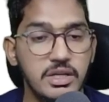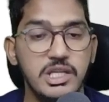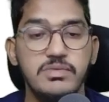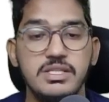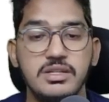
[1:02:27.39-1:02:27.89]

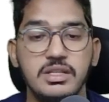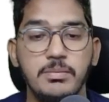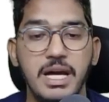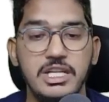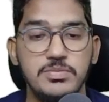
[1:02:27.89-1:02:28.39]
requested the
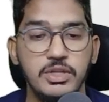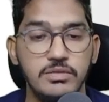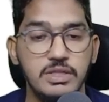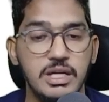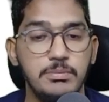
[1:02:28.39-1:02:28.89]
management
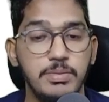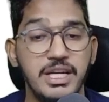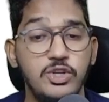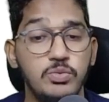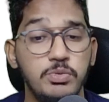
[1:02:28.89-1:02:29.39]
of the
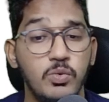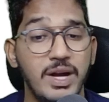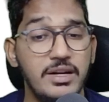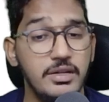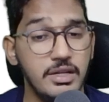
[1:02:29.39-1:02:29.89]
company to
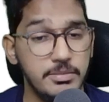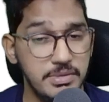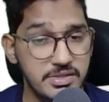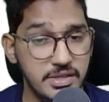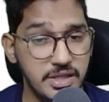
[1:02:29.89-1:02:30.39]
provide written
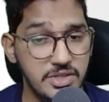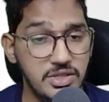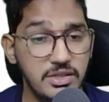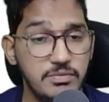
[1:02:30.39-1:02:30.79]
representation